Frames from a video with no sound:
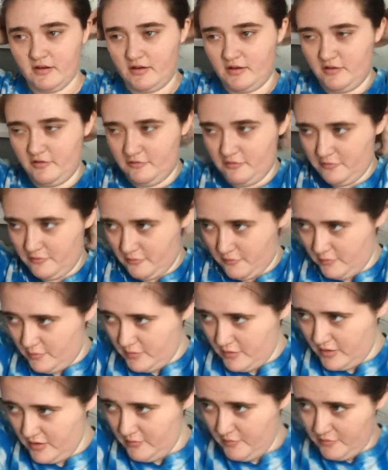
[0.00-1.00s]
I've
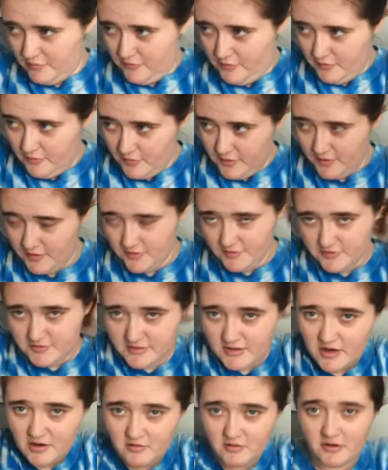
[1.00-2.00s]
put up a few
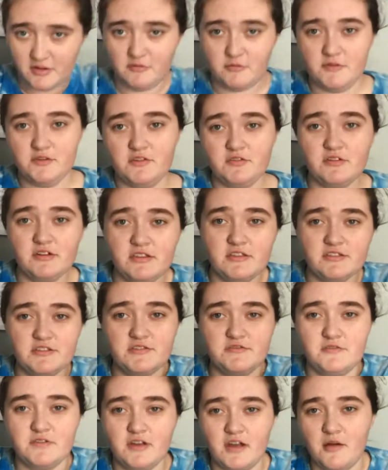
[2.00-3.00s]
videos now and I've been doing
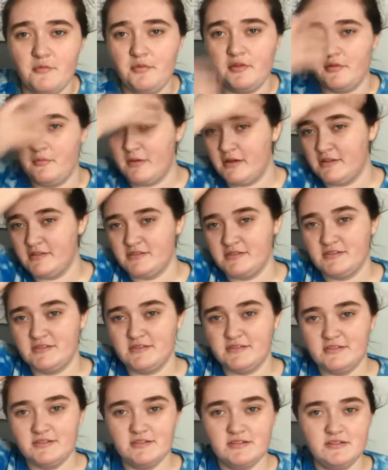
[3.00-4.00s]
this for a couple of
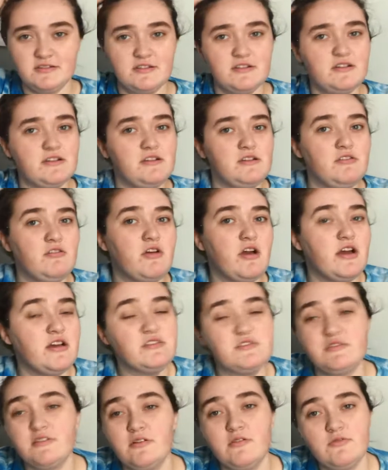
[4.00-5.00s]
months, you
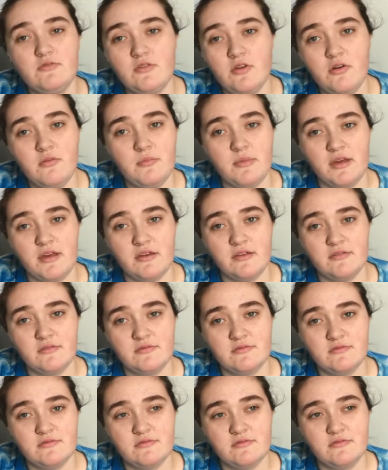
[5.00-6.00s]
guys don't know me
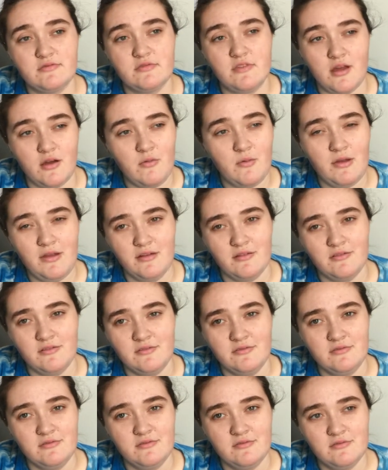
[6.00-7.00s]
that
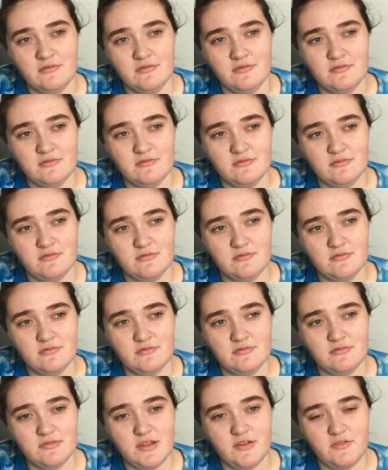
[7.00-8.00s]
well.
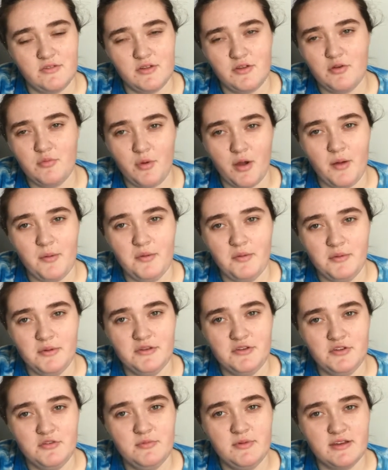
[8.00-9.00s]
Even though you
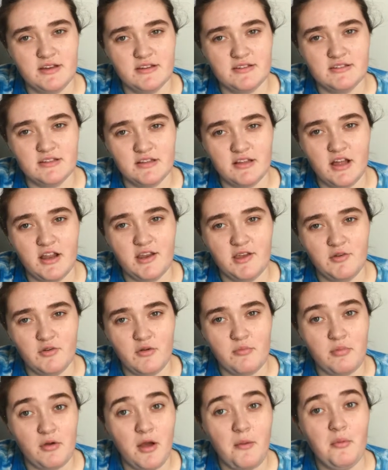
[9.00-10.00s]
probably do because a lot of
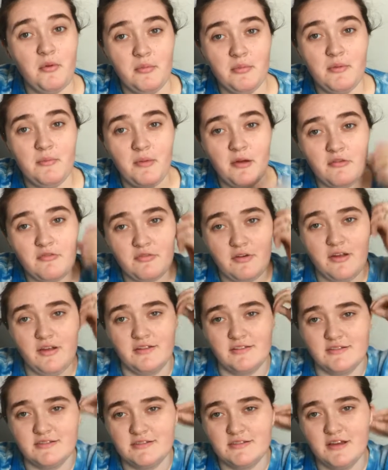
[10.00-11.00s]
you are probably my
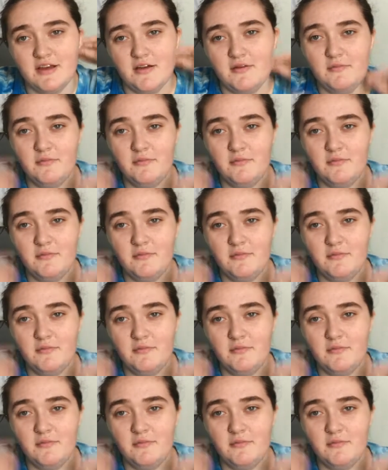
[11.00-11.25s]
friends.